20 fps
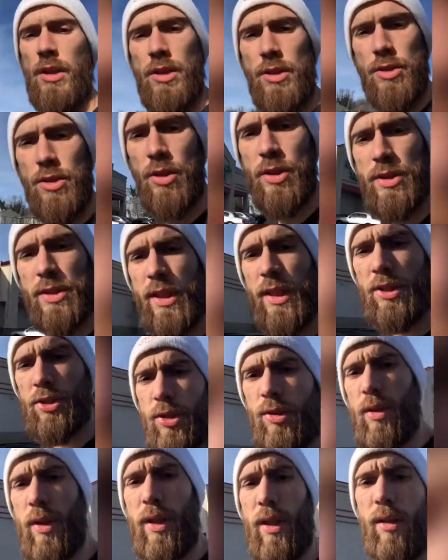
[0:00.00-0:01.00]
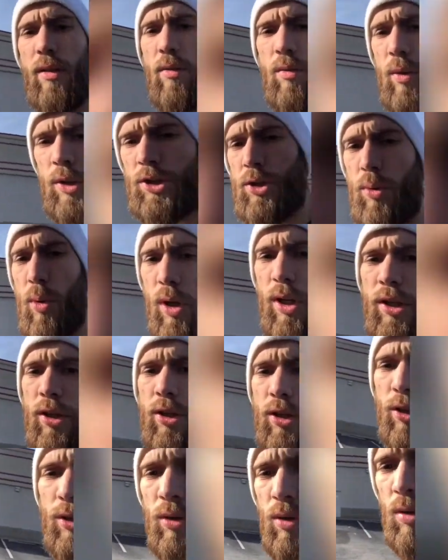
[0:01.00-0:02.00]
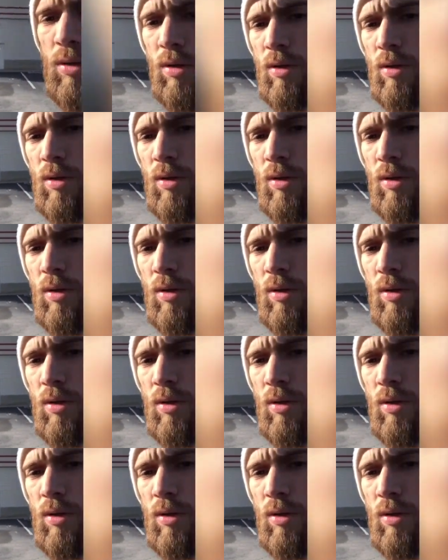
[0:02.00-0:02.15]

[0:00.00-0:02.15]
So essentially what you want to do